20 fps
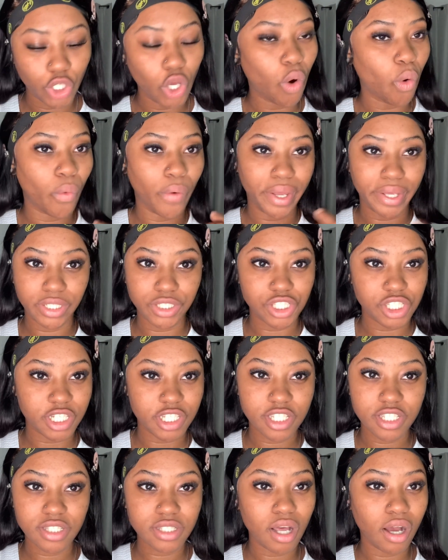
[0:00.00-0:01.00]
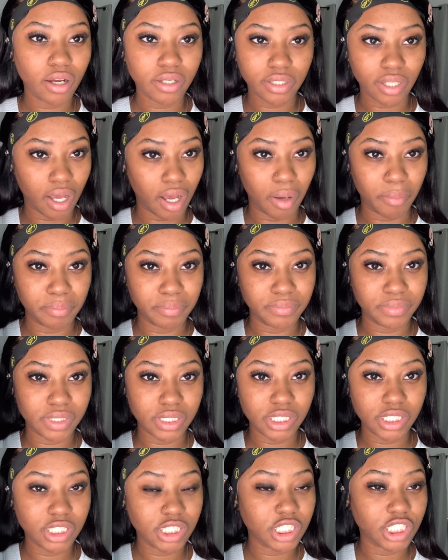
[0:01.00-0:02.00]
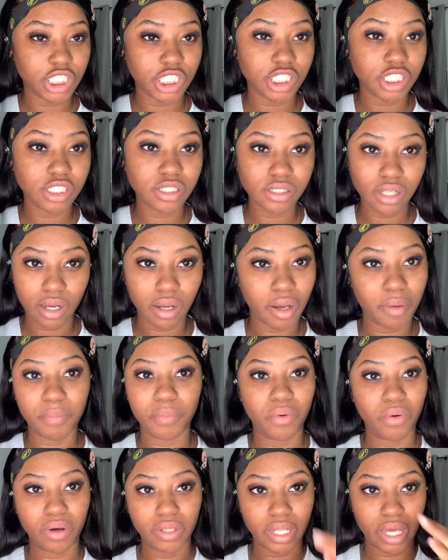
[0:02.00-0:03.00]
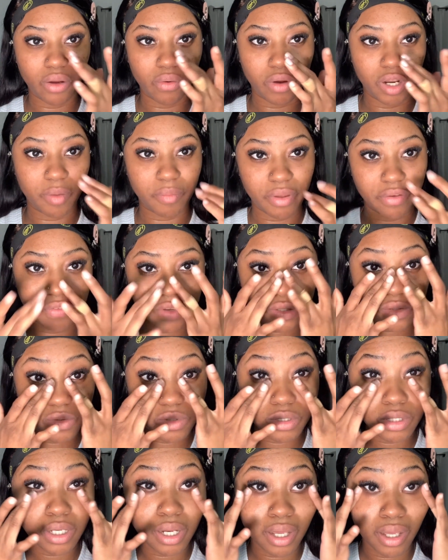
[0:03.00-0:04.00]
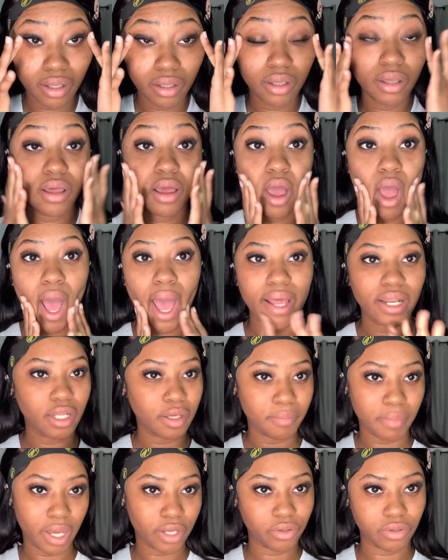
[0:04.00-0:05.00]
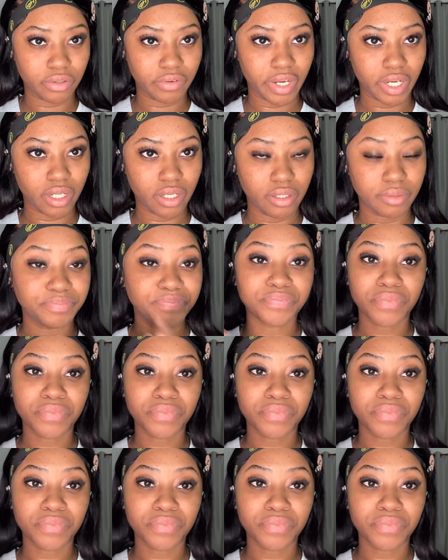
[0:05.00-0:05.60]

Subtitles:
oil just sucked up. This just suck up all that oil on my face. You see that? I look matte already.